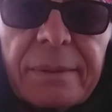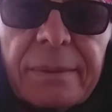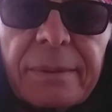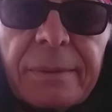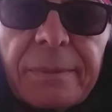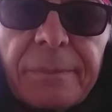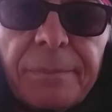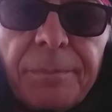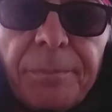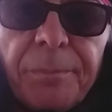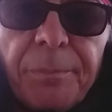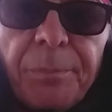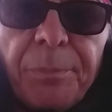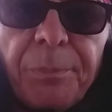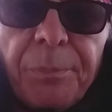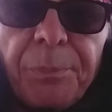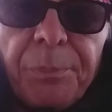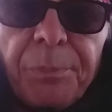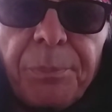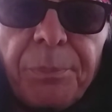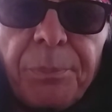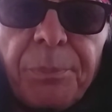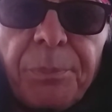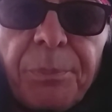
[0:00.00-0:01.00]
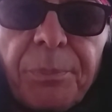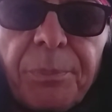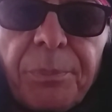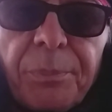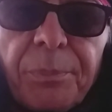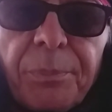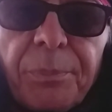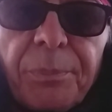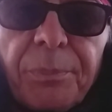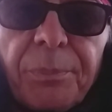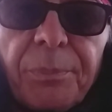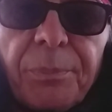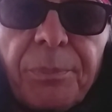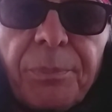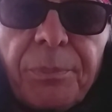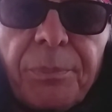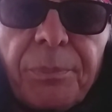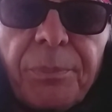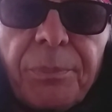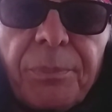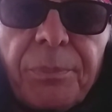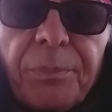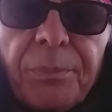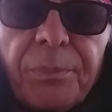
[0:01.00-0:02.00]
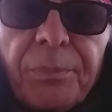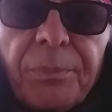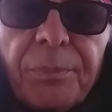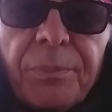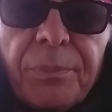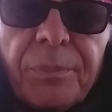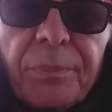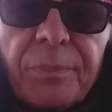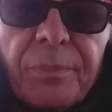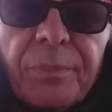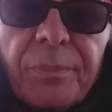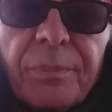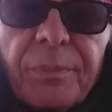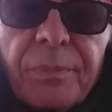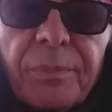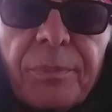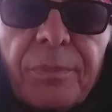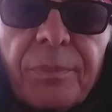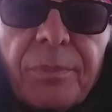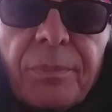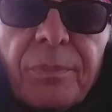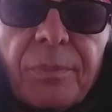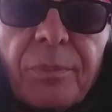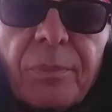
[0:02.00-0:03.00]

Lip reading: [no speech]